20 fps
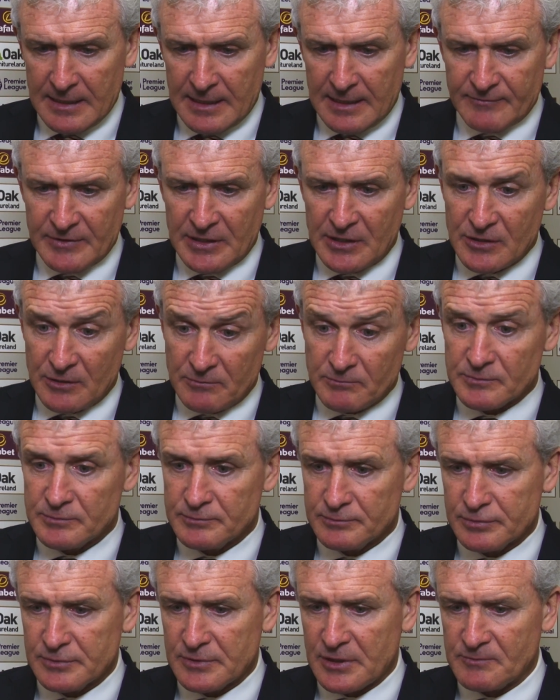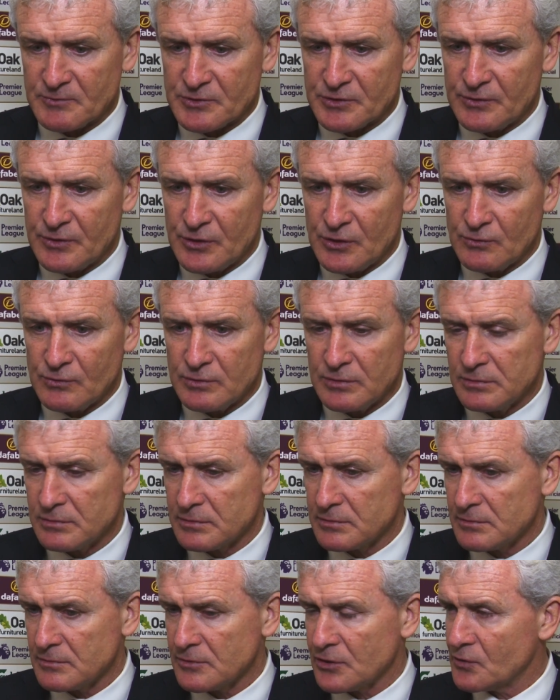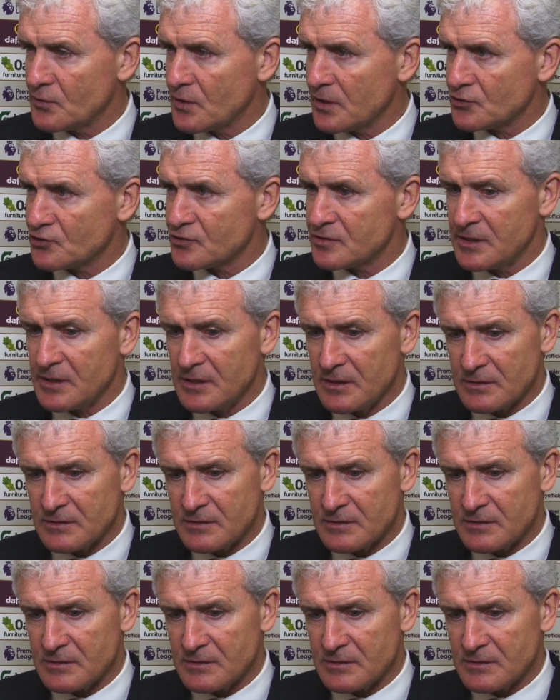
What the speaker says: having come to a new country,